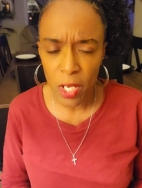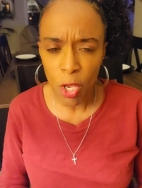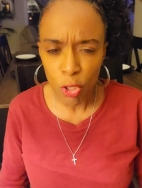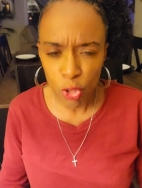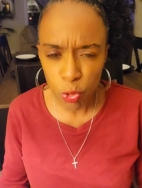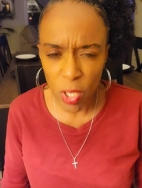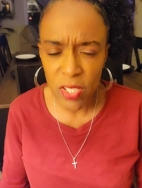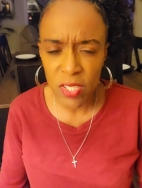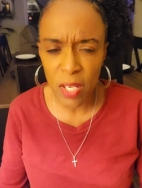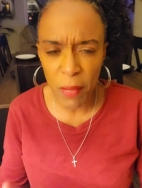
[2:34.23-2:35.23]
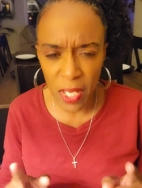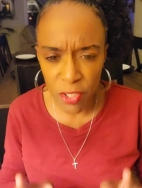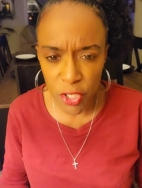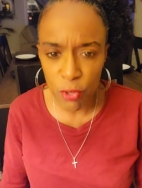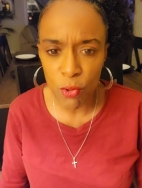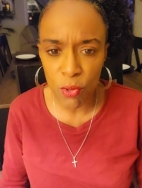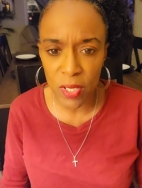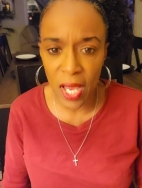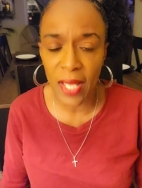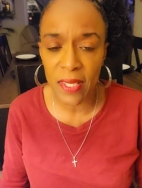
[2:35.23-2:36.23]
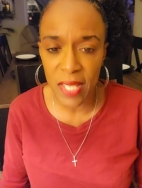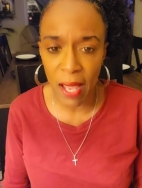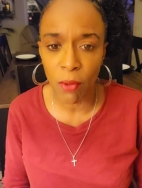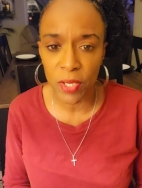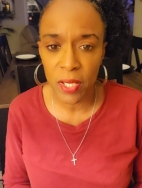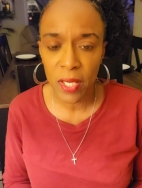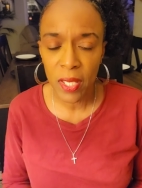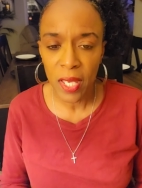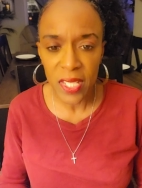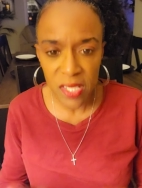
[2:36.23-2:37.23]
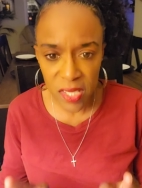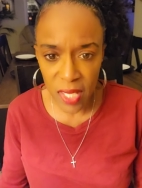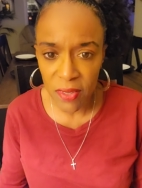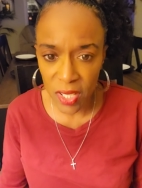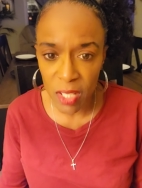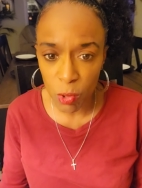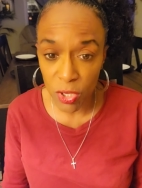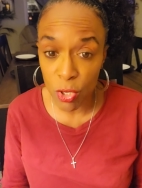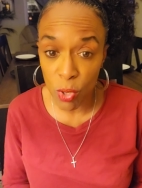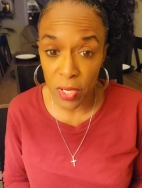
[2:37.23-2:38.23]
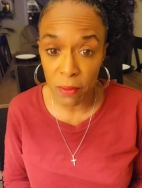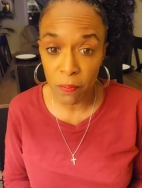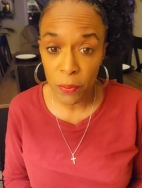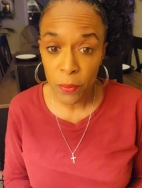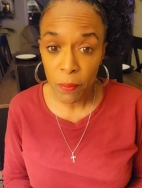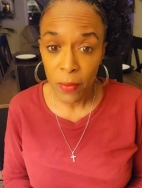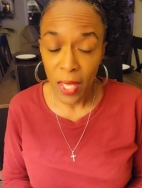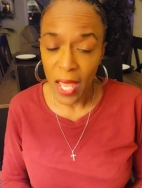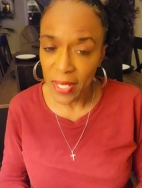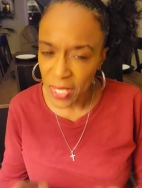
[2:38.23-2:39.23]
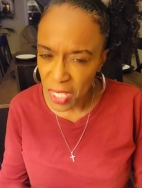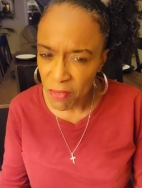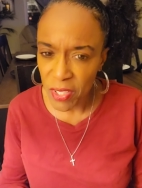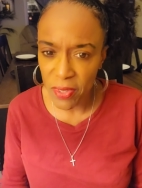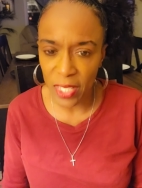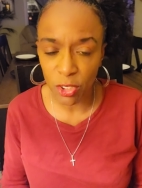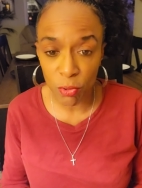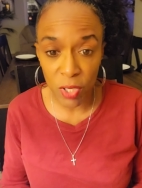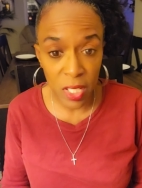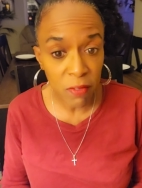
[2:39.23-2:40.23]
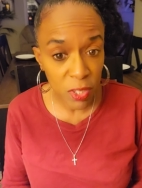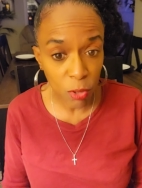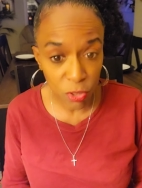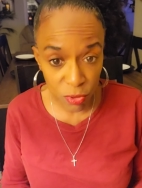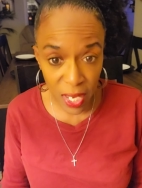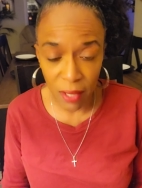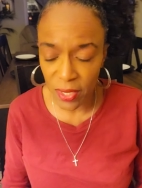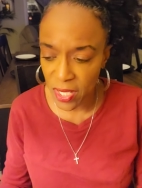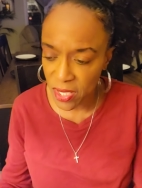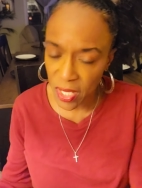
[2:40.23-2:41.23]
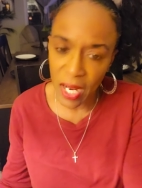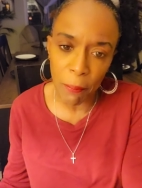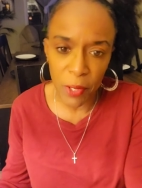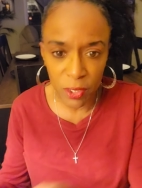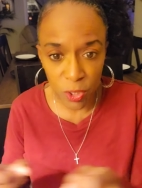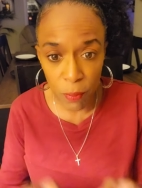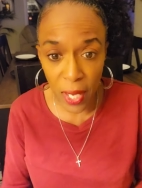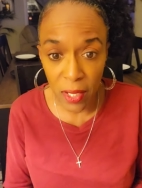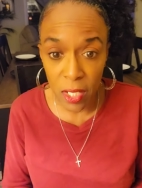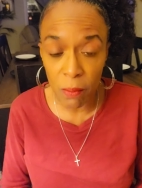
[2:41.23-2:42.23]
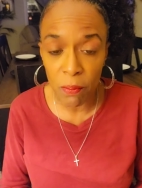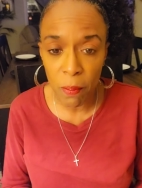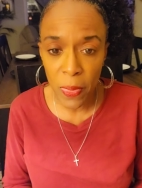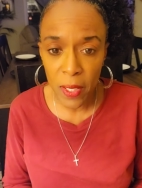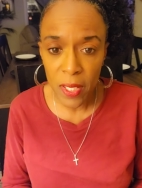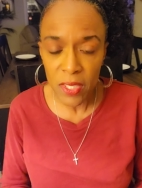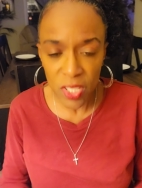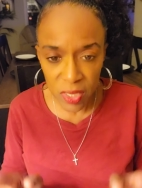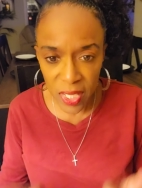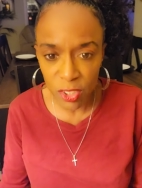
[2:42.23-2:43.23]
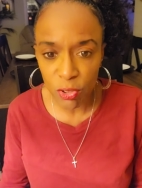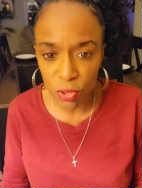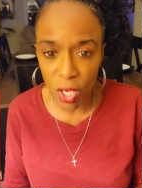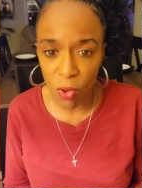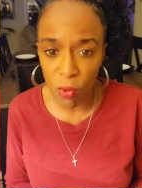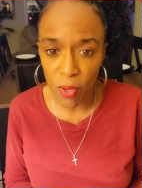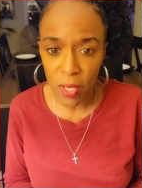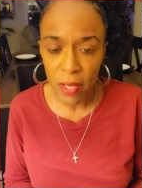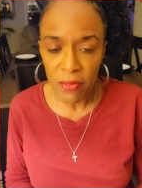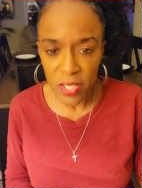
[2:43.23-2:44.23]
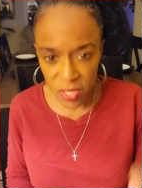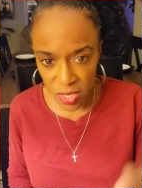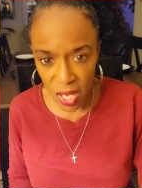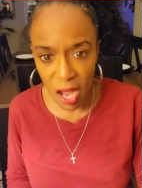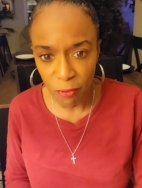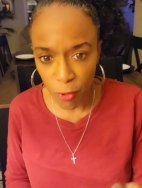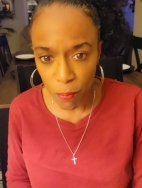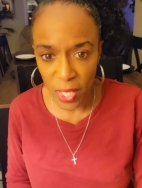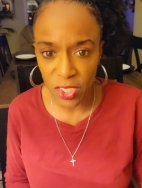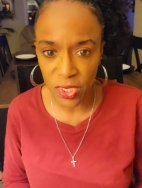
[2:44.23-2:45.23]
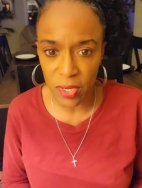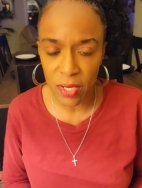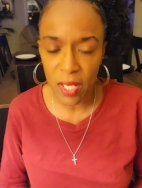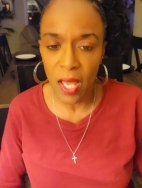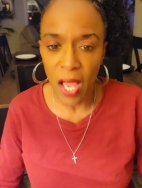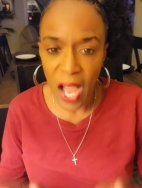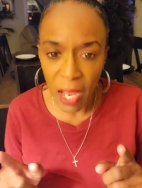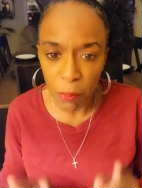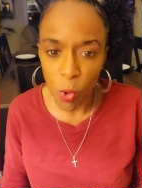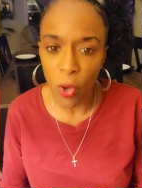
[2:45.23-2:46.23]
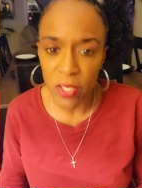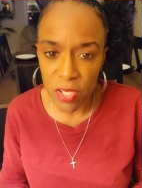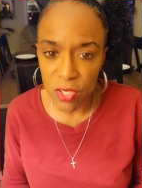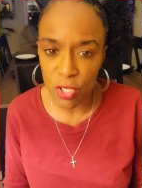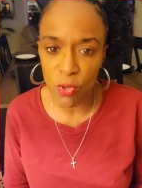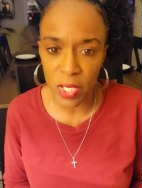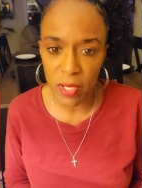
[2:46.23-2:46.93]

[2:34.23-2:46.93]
Trust him and do not doubt. He said that he would do it. And even that you, even though you doubted, he said, I picked you back up to let you know this is confirmation. I'm going to do it.